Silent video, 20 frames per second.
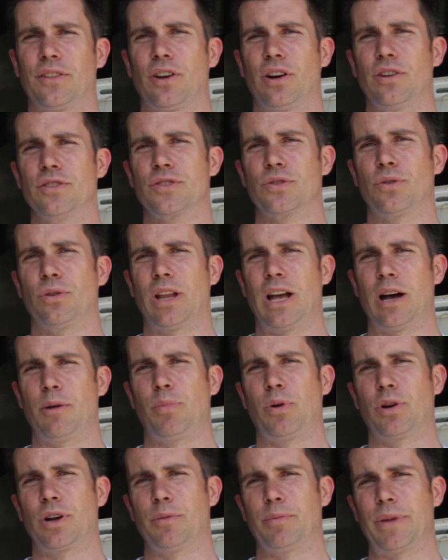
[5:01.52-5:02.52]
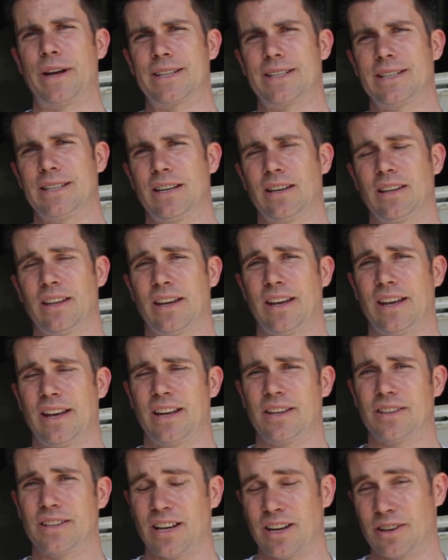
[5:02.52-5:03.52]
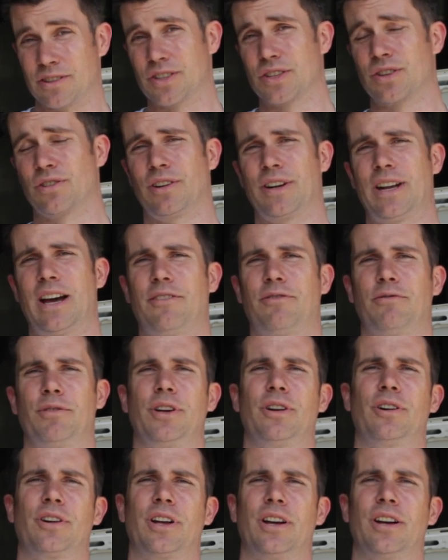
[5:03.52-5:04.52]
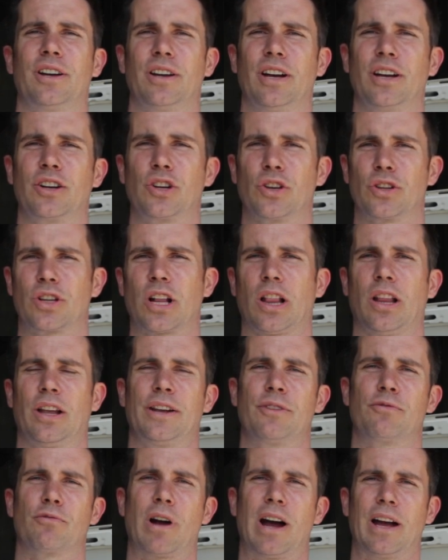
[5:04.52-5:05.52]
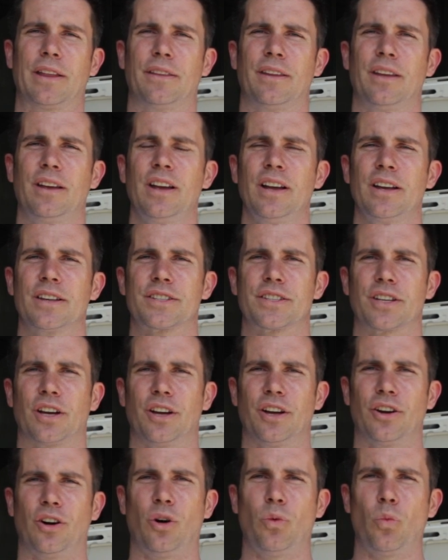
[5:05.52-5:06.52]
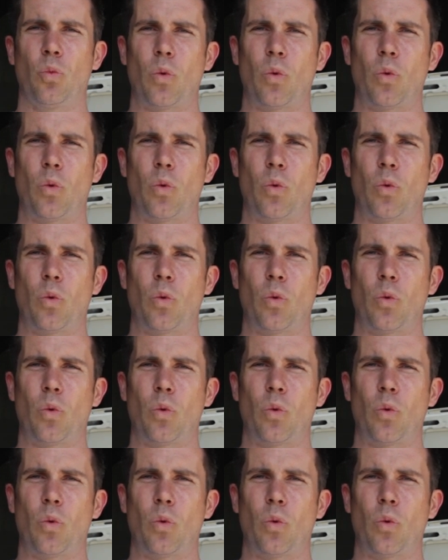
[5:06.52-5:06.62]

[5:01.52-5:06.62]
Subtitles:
those all up, put it back together, and sure enough we got a good clean run. So on